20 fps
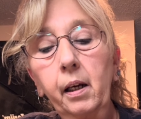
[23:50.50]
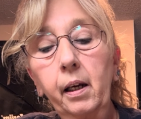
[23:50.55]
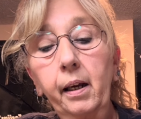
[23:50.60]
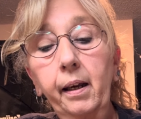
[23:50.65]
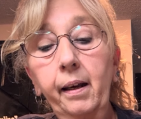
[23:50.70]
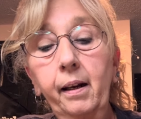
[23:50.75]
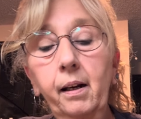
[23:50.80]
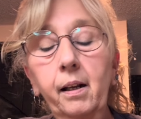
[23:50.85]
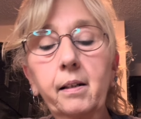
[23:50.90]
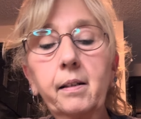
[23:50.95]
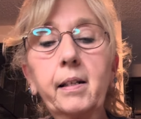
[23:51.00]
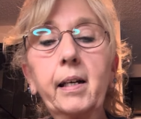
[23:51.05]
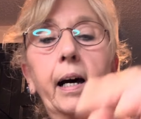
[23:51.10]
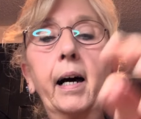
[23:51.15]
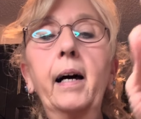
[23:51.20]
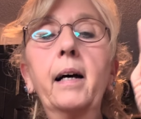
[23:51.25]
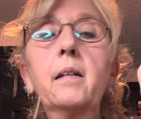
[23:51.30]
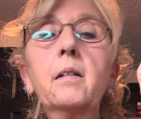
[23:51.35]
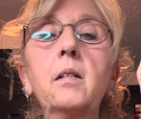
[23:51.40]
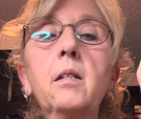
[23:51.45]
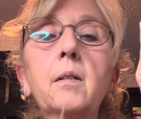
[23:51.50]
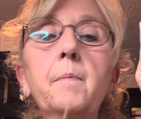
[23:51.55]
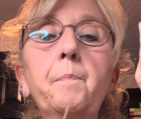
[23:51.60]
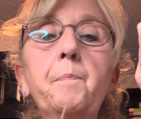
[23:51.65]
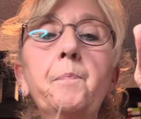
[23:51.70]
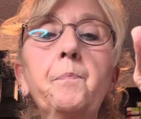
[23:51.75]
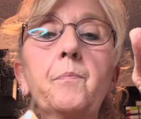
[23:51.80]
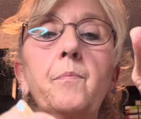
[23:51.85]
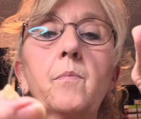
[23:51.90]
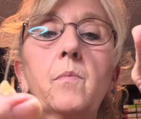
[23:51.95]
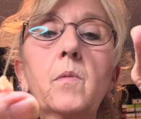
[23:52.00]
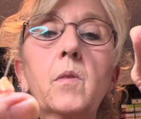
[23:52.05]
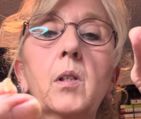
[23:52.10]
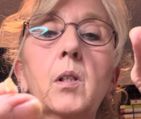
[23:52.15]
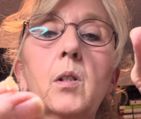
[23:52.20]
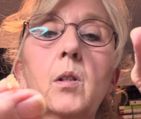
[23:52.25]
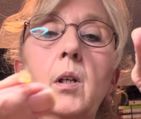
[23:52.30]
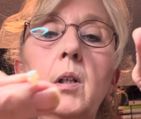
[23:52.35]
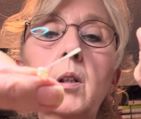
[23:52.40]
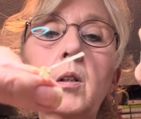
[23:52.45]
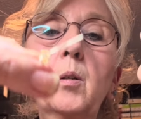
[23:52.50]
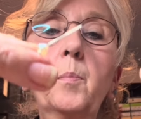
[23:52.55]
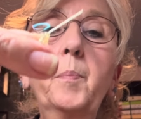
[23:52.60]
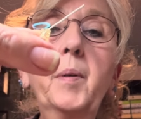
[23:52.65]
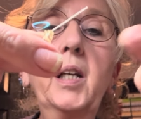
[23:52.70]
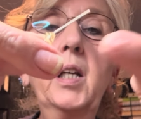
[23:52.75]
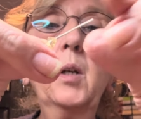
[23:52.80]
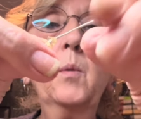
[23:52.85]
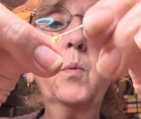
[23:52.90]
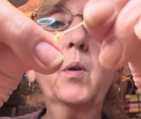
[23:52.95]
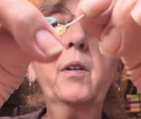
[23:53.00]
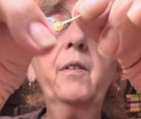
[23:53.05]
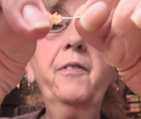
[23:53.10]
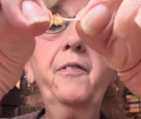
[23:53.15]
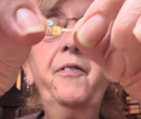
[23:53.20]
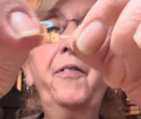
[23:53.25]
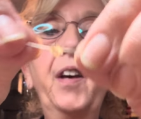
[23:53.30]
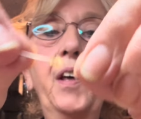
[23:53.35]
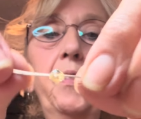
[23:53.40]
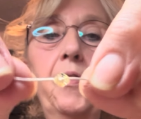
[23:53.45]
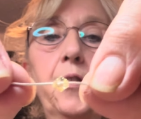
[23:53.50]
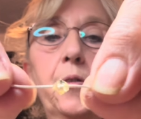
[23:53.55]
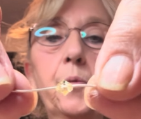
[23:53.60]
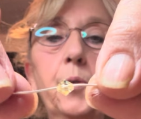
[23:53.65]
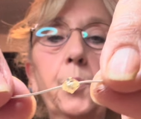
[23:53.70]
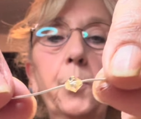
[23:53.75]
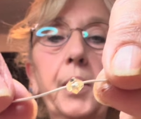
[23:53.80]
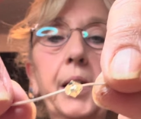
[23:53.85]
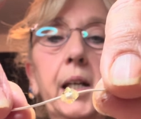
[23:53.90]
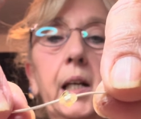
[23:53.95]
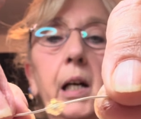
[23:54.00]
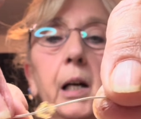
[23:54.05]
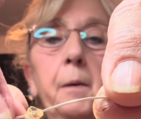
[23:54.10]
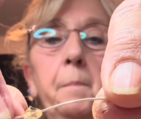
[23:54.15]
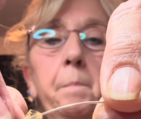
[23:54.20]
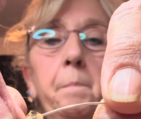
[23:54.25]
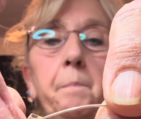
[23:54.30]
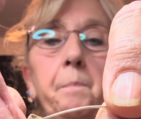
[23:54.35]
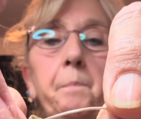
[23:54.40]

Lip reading: and it does. So a little bead will fit through here.